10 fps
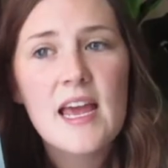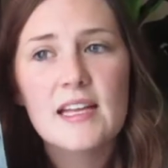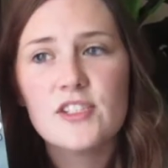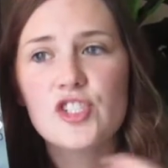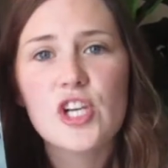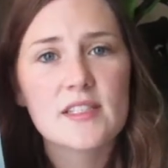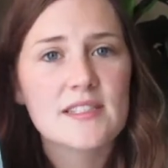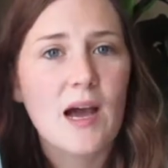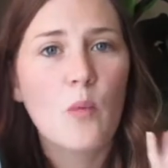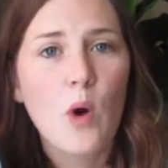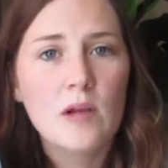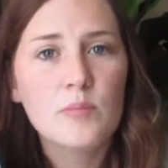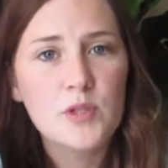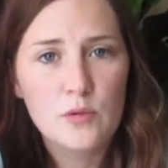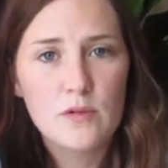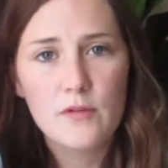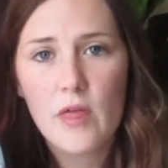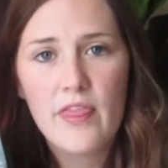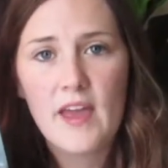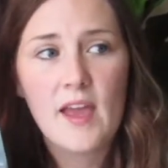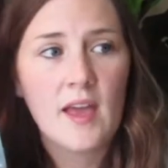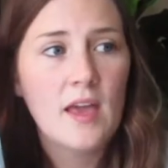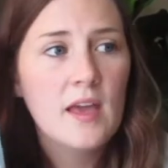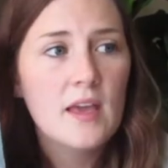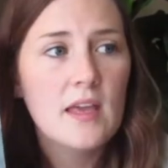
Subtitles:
It's just that one beautiful thing.